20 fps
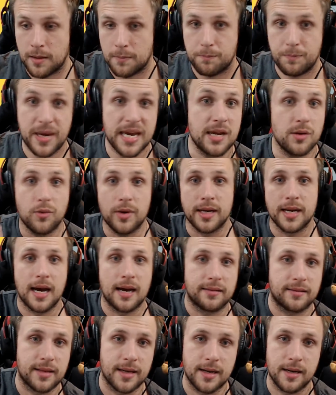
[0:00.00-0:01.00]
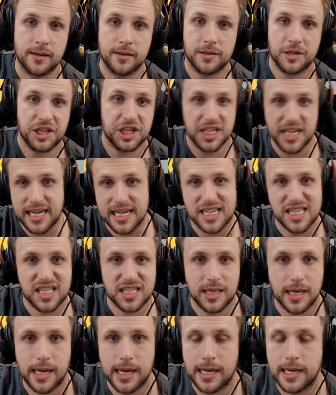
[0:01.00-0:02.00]
Pete went out there, said his
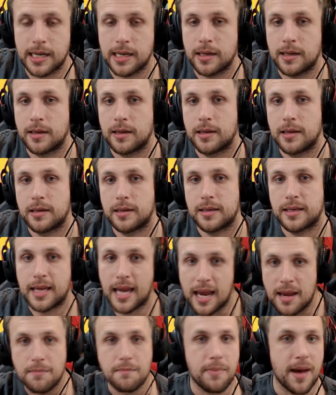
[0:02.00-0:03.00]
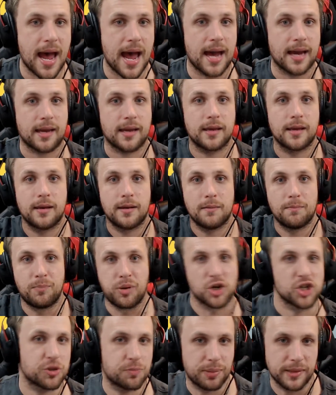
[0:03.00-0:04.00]
thing, came back,
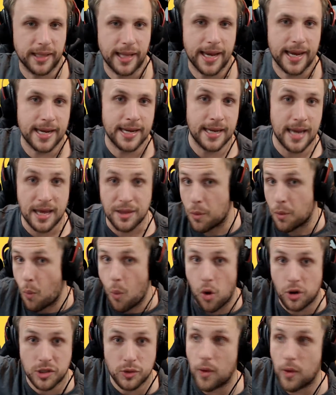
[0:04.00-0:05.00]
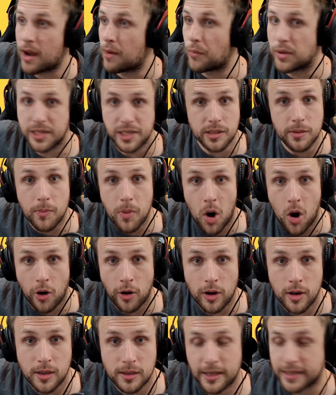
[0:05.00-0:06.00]
pushed play, and then walked away and went to the bar.
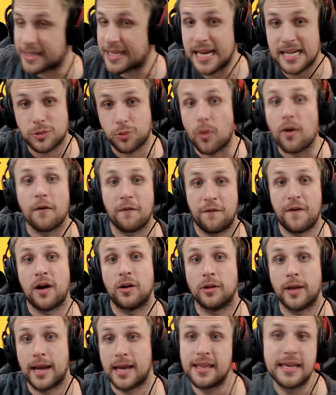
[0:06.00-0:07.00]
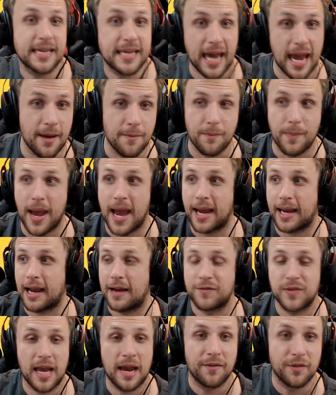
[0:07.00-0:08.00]
Like, that's what it felt like. And then came back
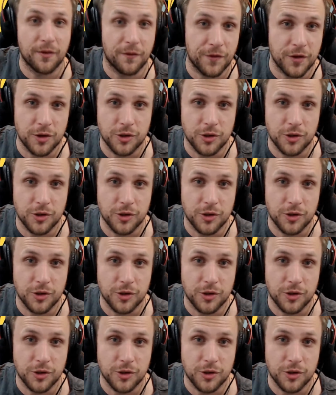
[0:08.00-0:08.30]
after having a few